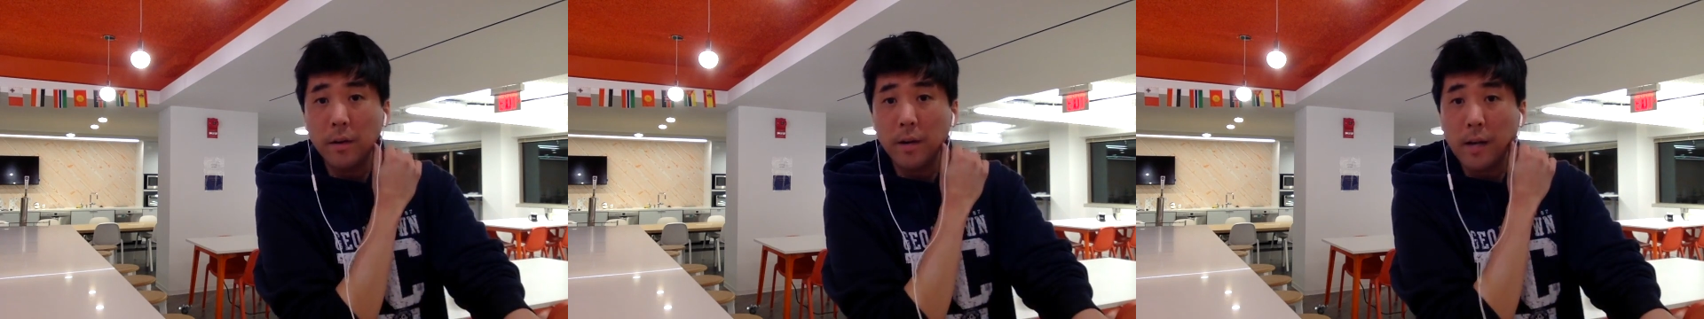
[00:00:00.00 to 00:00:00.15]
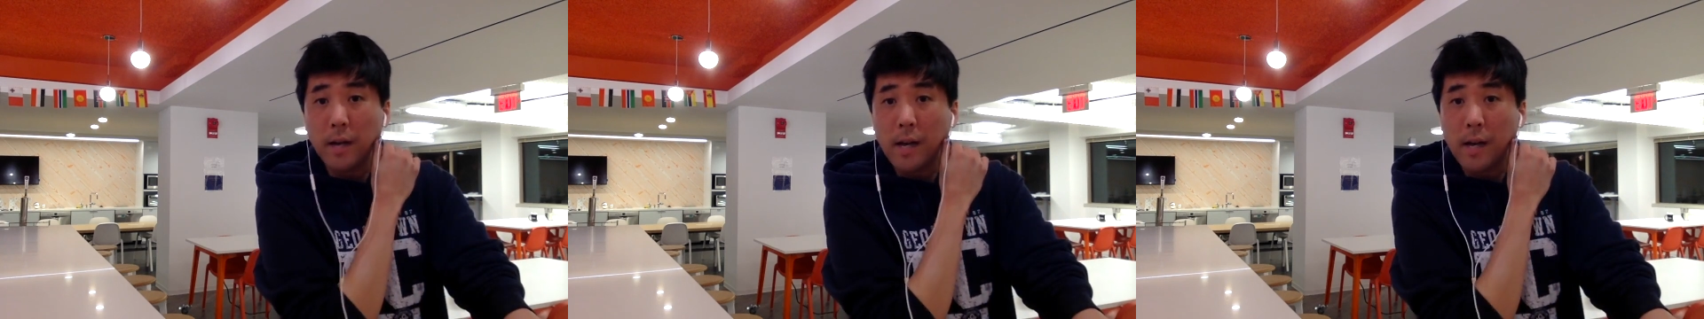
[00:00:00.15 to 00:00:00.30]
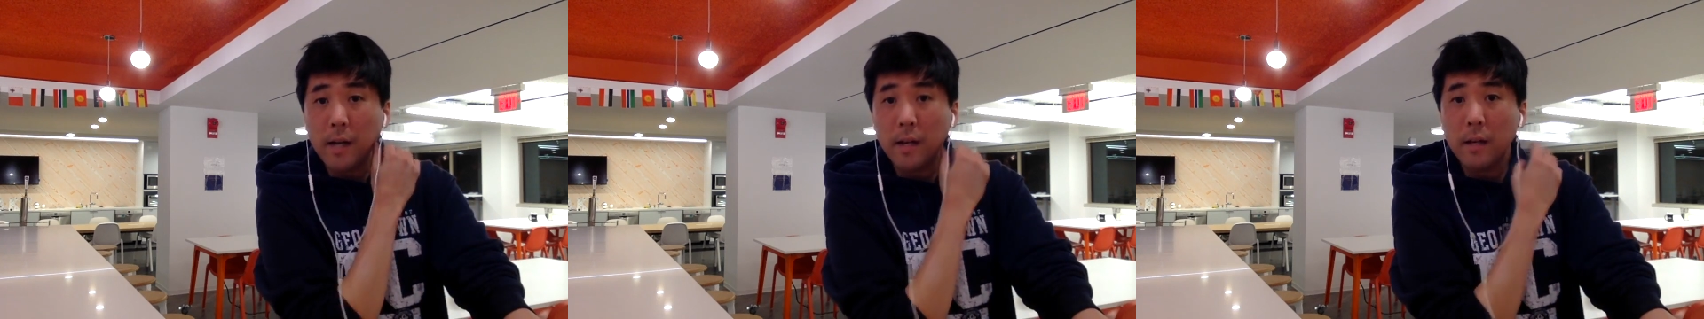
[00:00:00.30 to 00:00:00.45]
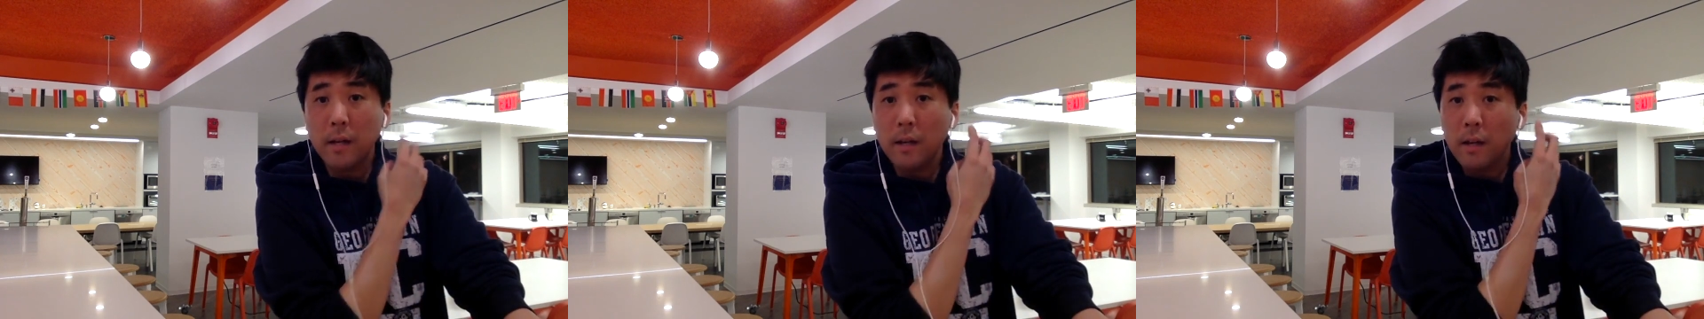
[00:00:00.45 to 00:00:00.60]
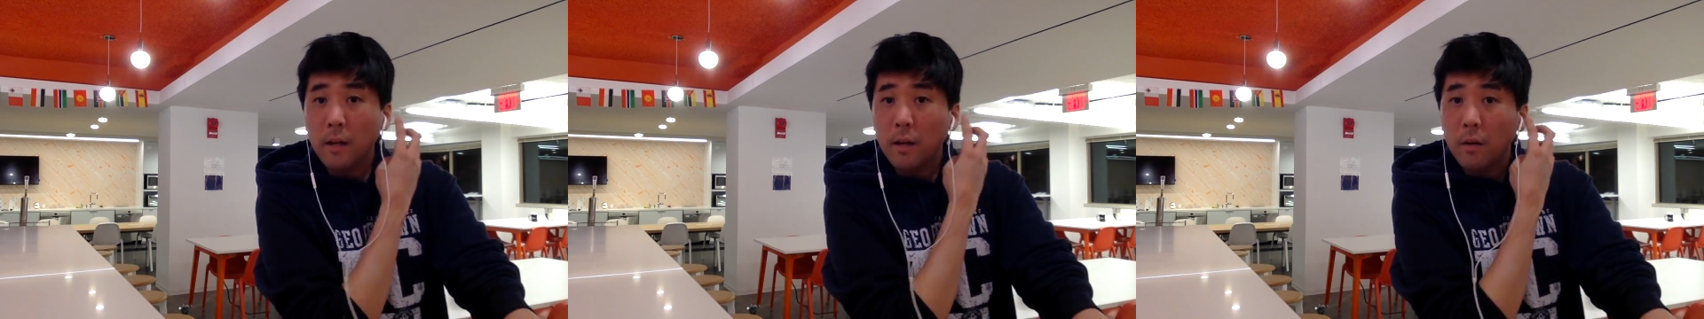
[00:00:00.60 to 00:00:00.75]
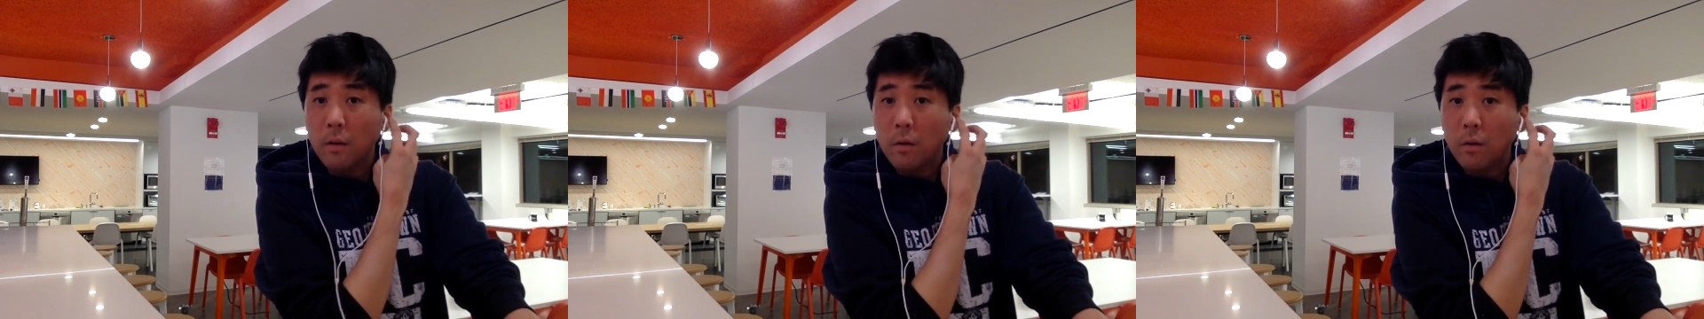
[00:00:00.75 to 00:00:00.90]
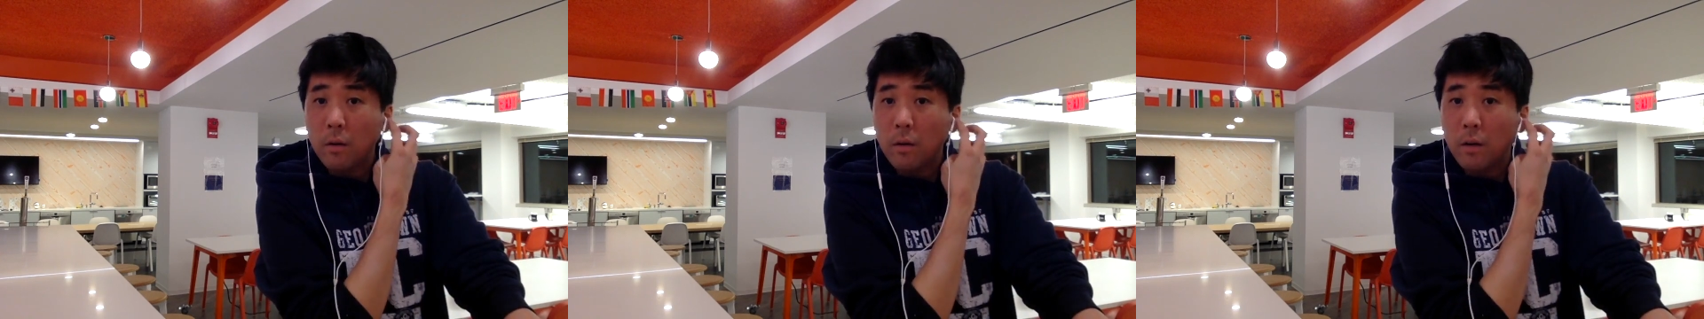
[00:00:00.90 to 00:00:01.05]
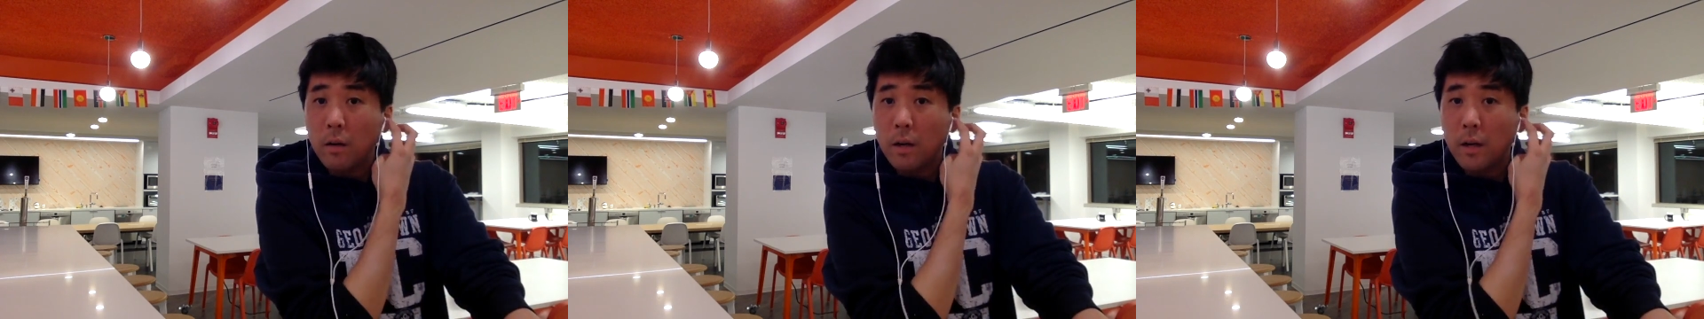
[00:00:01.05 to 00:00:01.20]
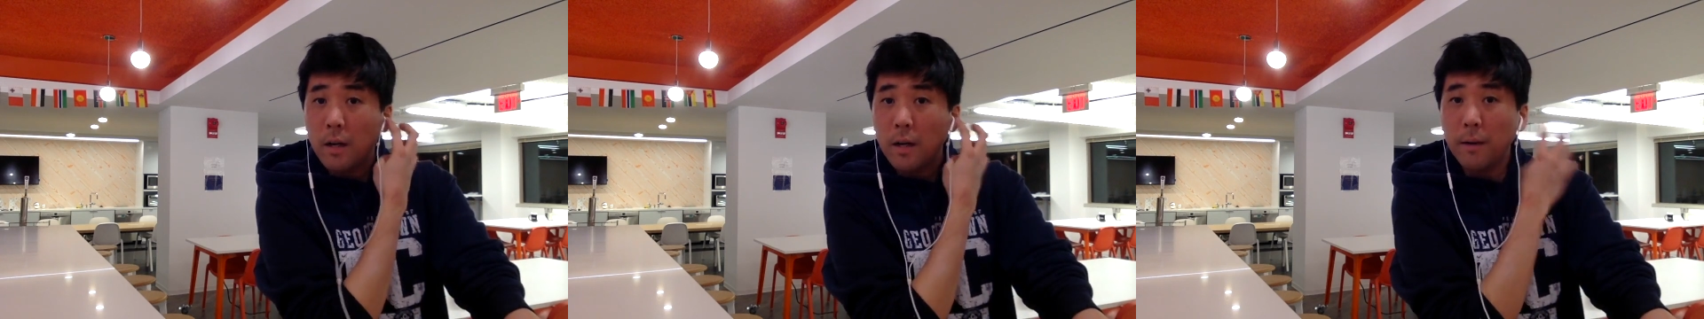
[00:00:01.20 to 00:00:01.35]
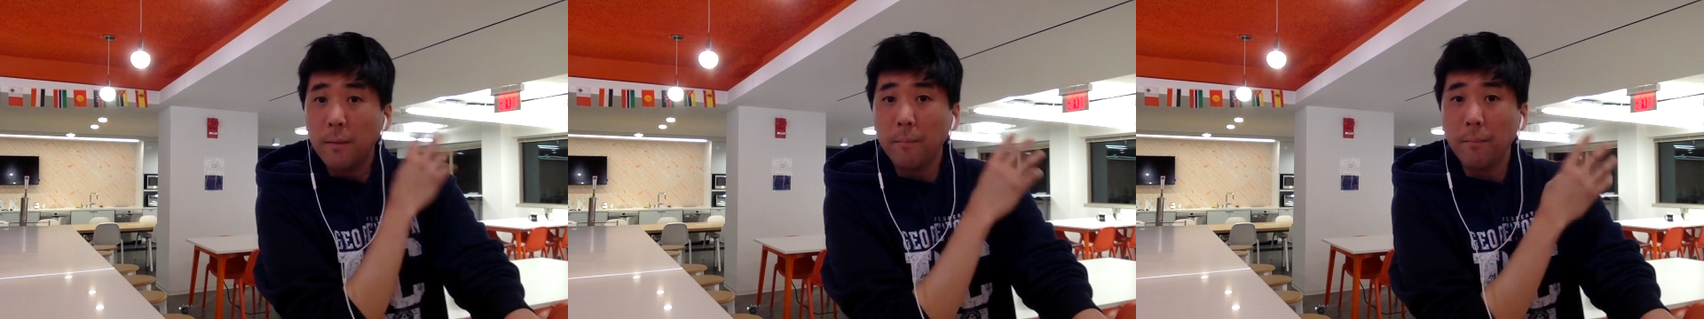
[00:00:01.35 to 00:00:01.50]
not
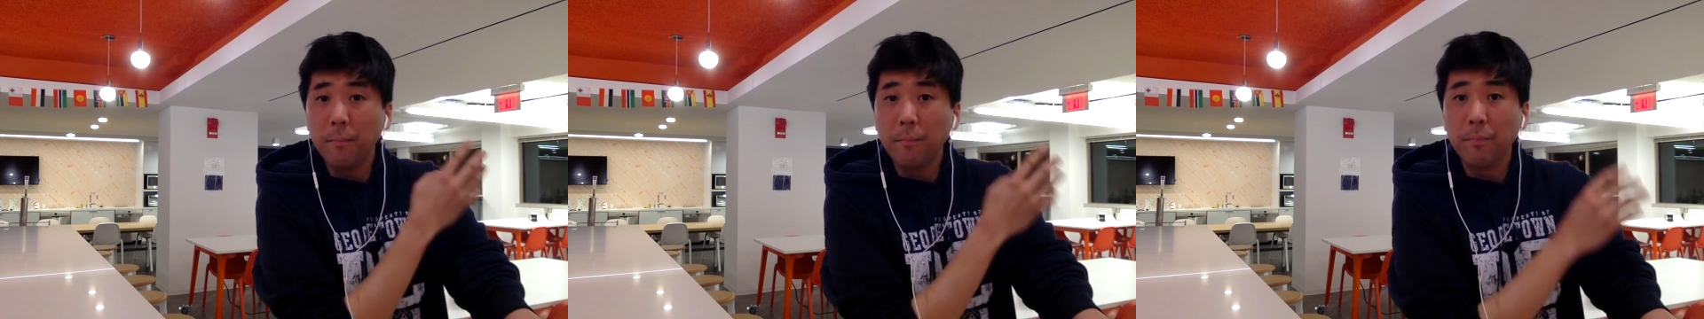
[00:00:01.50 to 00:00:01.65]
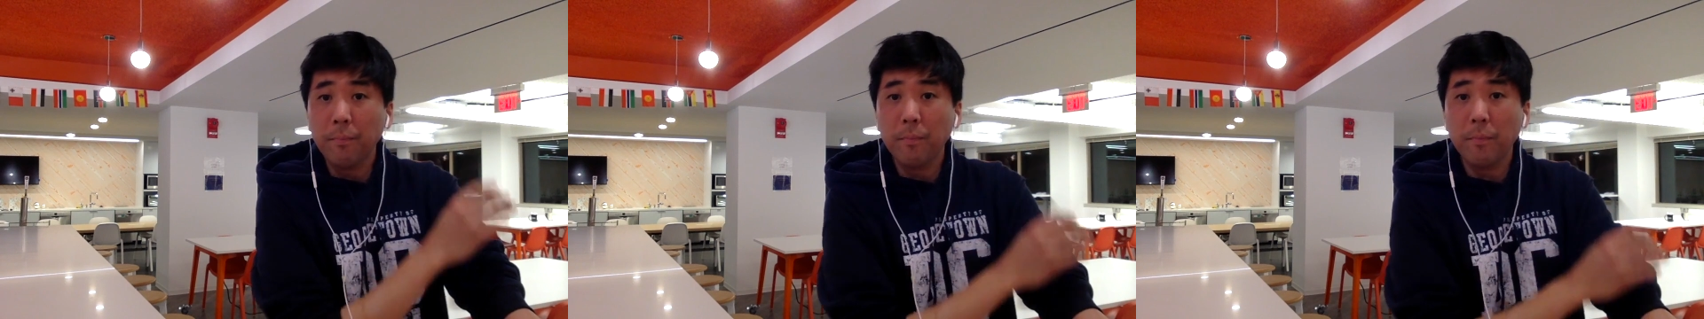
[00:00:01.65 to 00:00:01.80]
um,